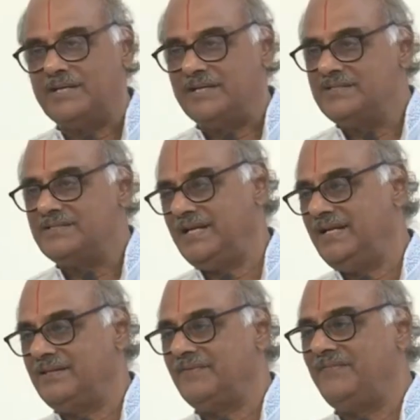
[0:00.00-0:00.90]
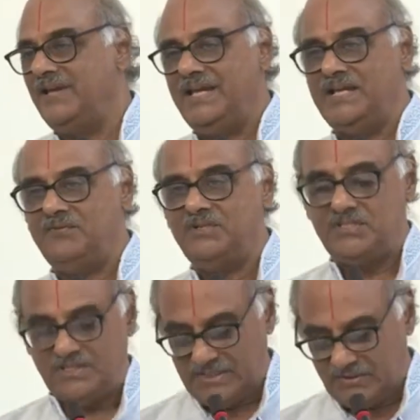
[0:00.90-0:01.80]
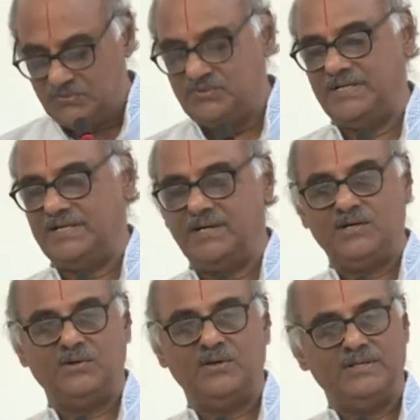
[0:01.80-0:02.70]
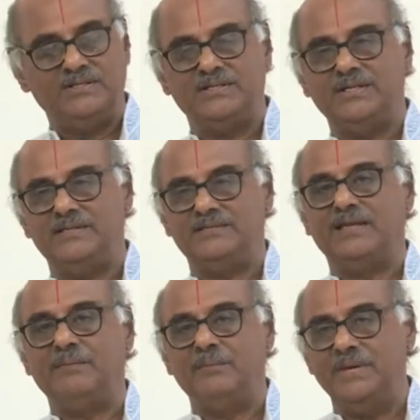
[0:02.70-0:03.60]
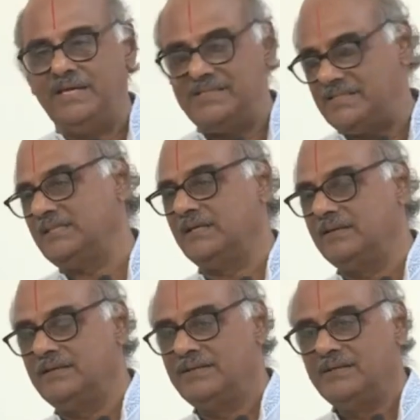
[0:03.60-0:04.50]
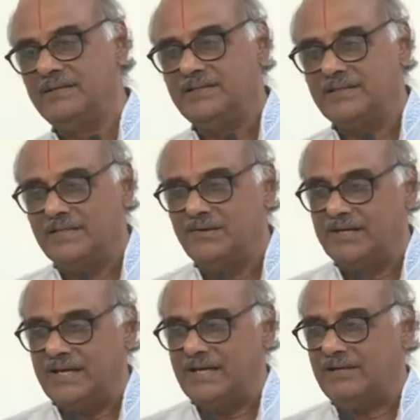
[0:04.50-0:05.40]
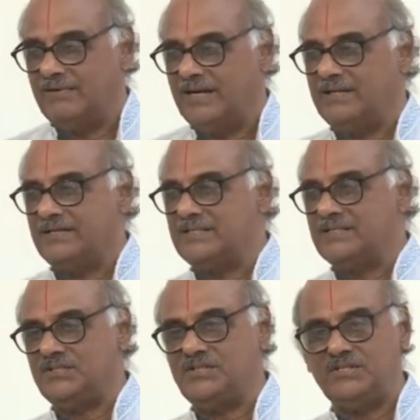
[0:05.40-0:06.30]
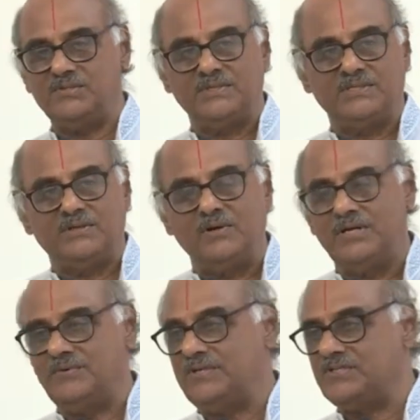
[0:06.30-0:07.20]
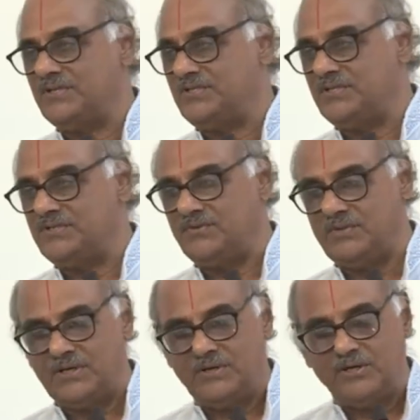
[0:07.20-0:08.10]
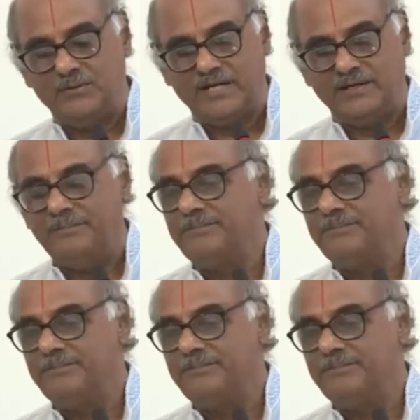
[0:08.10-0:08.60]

inside, the way in which they use the technology is amazing. Even I have had a lot of discussions with the Karunabhai.